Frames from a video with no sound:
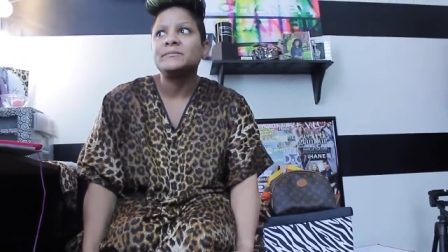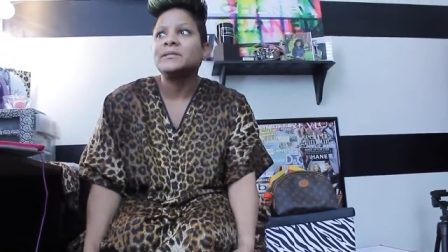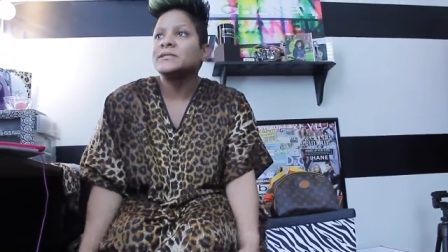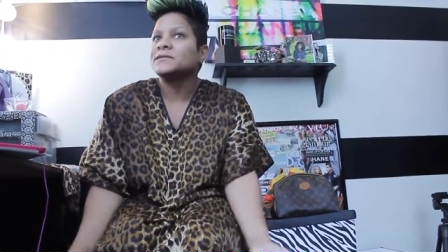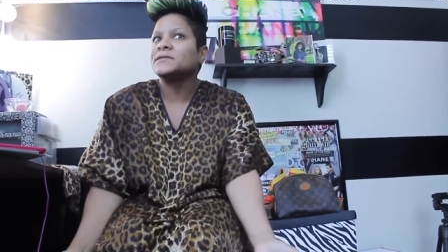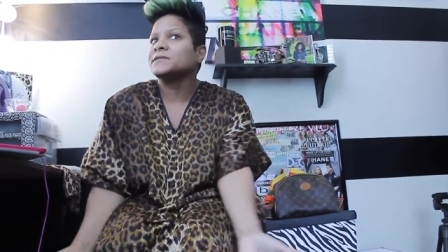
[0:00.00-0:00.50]

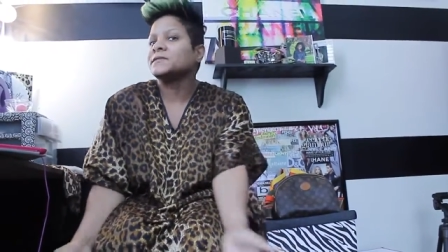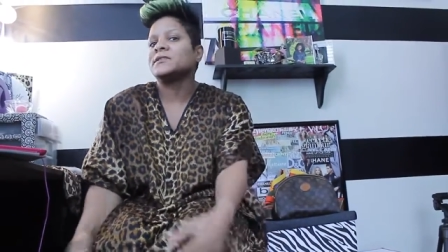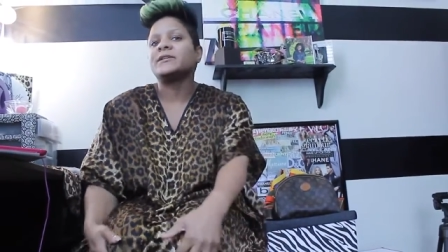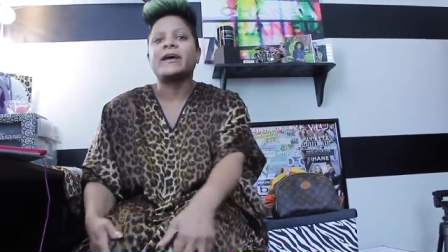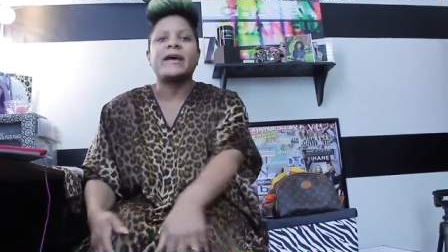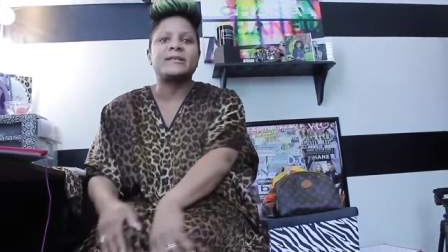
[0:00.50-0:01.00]
please feel free
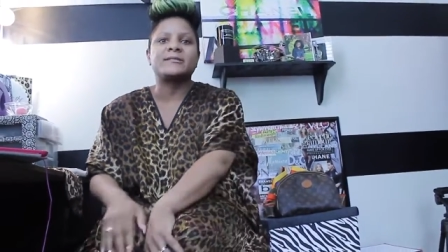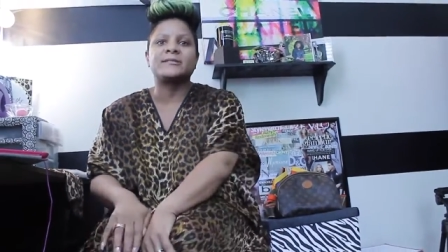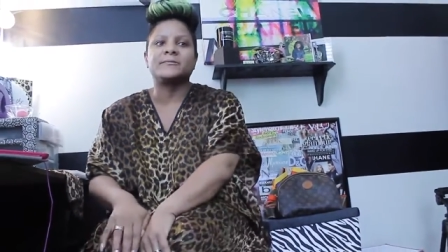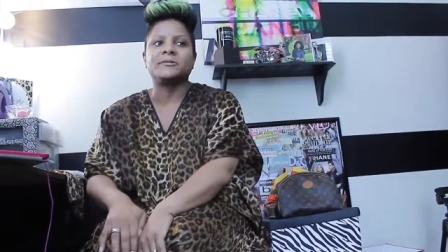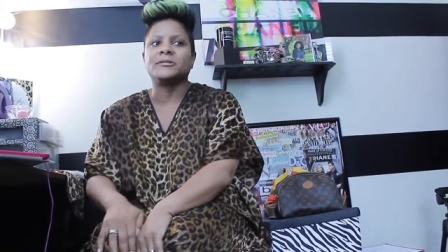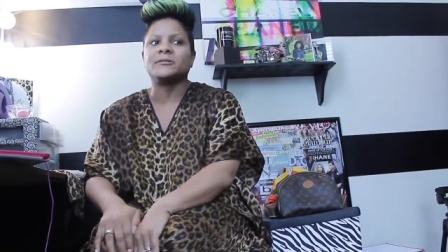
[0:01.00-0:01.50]
to
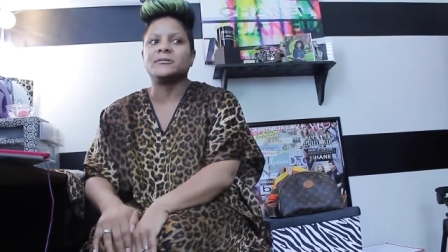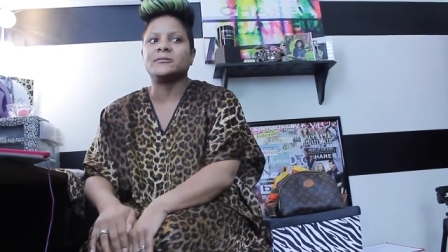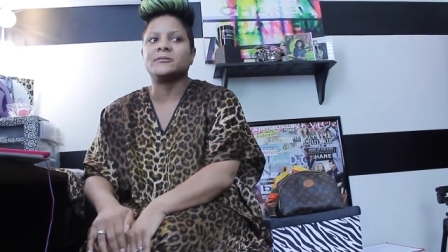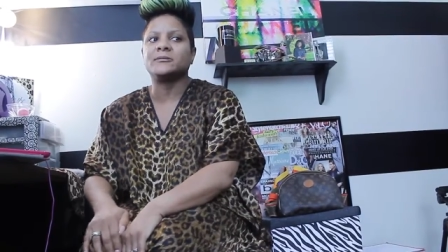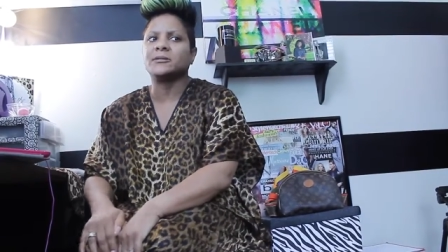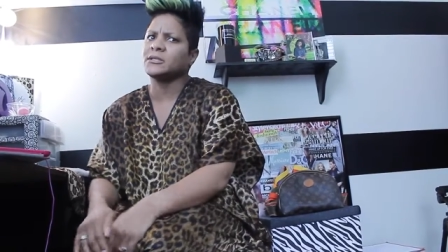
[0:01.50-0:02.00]
ask me
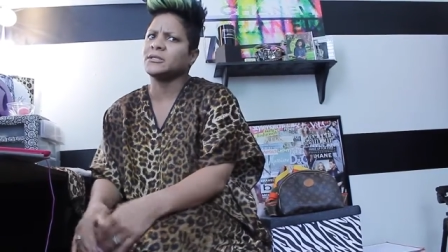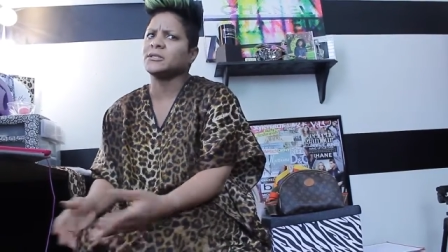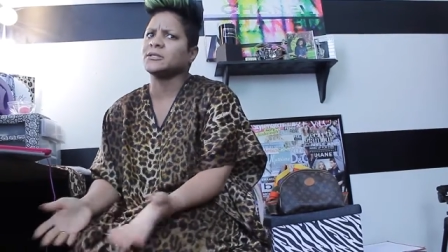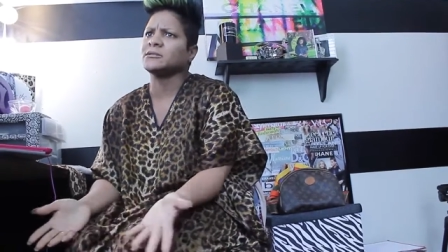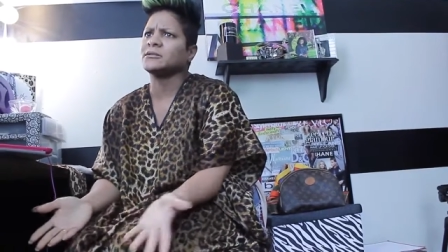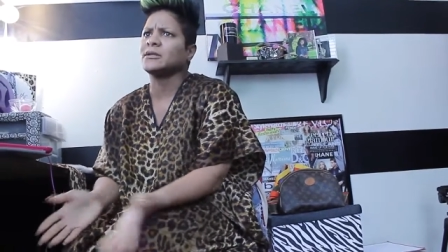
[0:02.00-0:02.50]

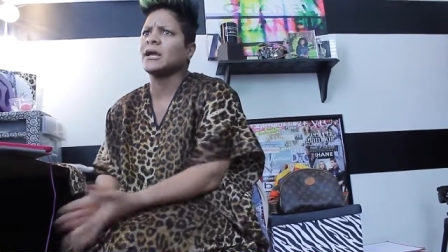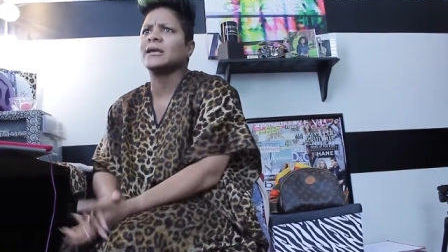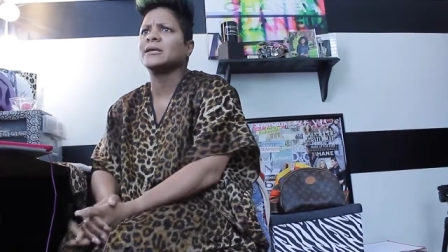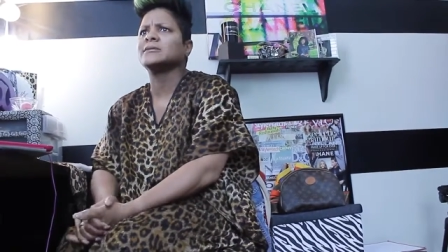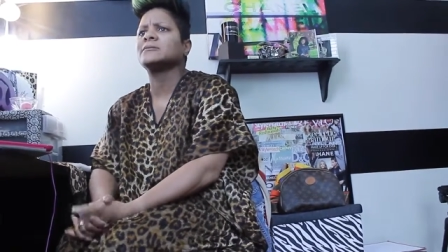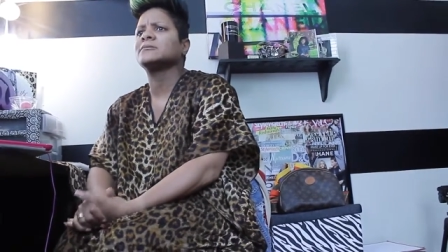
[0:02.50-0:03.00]
again. I
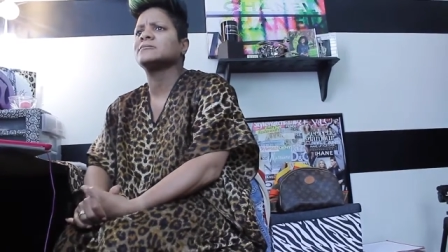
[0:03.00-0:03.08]
guess,